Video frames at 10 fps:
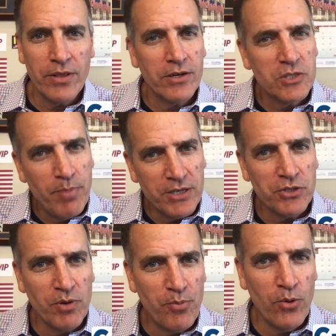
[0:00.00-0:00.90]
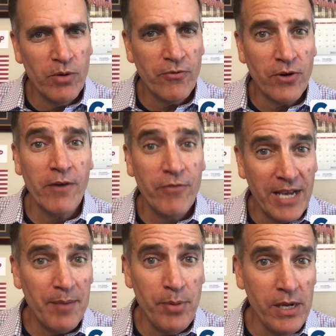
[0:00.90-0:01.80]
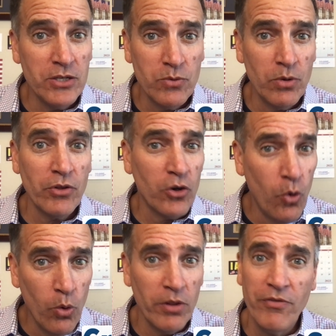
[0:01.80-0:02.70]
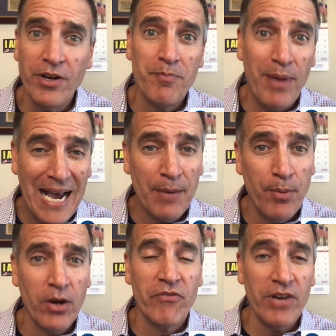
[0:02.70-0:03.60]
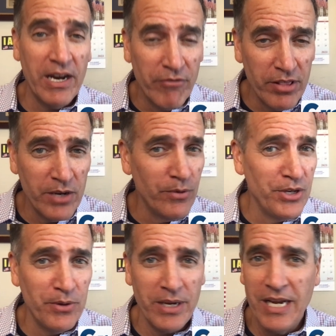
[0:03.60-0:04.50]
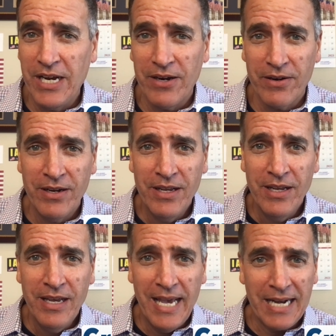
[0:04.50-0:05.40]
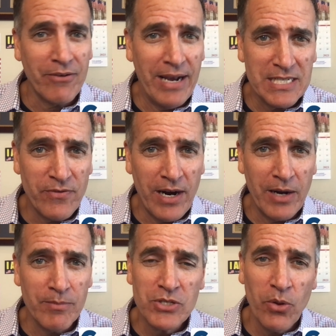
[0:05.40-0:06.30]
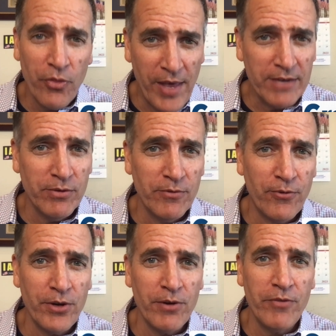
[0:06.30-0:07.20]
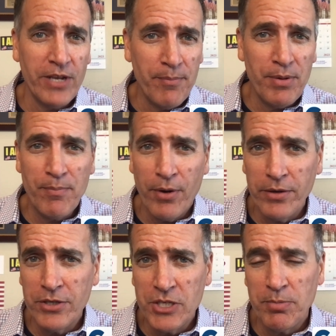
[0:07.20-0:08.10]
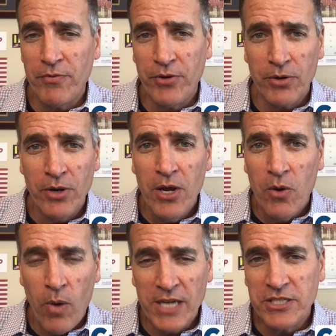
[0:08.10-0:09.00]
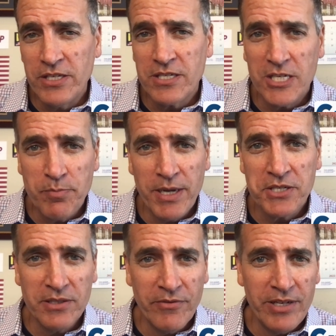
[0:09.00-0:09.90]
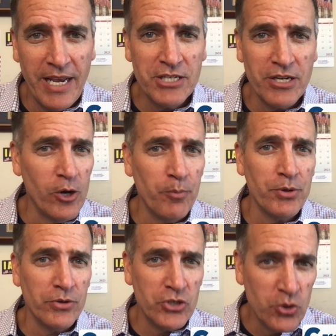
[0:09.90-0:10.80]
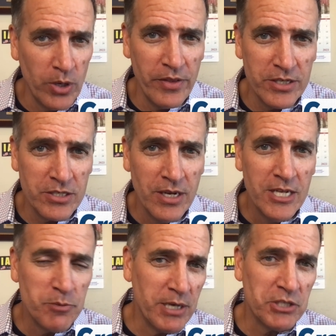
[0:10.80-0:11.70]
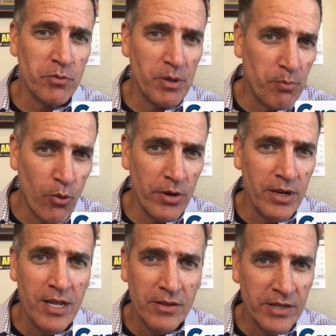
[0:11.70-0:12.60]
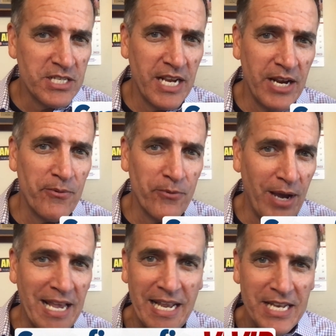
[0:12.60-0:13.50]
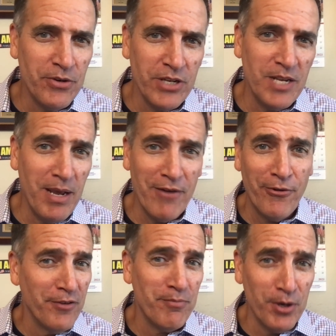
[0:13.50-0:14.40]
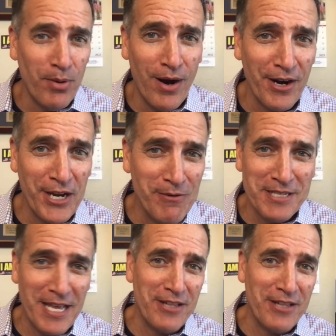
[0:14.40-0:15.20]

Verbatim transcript: with our special report for our VIPs, who are the core, the very backbone of everything we're doing here at Grassfire. I'm so thankful for your VIP partnership. If you're watching this on special invitation, I hope you'll enjoy this special report. Let's get right into it. You may have heard of Bill Barr. He was the